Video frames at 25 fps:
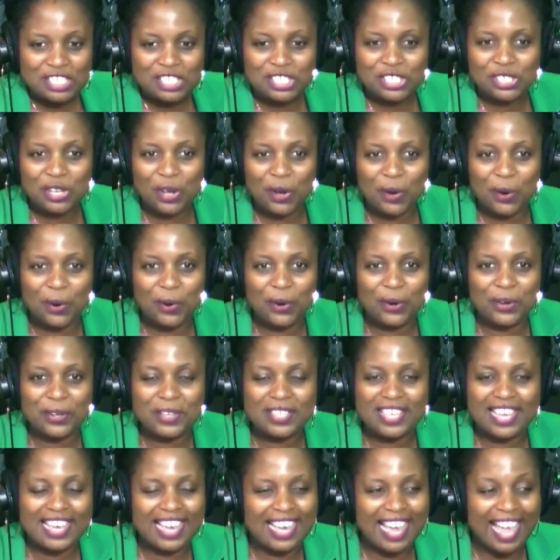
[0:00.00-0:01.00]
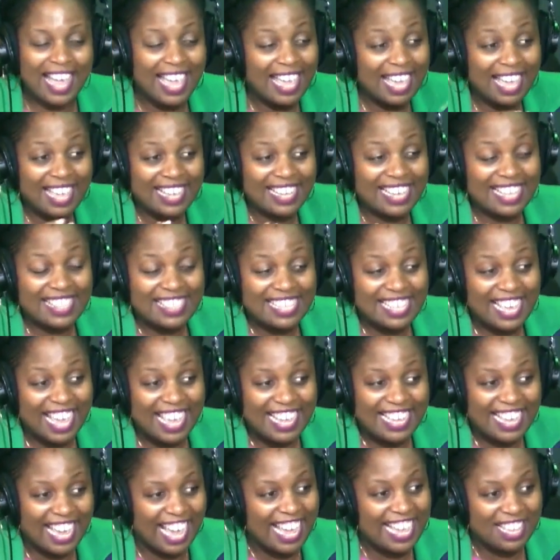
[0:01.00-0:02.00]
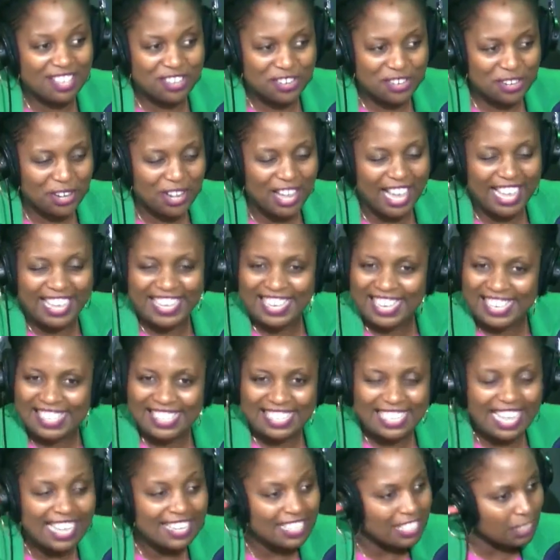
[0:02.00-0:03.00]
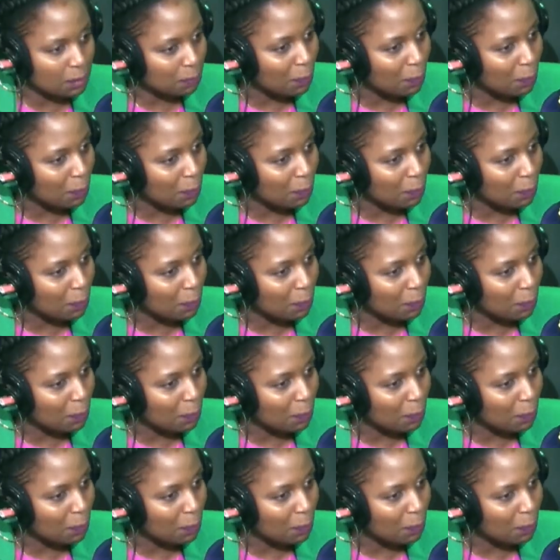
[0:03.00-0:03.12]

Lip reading: So, I get it. And it's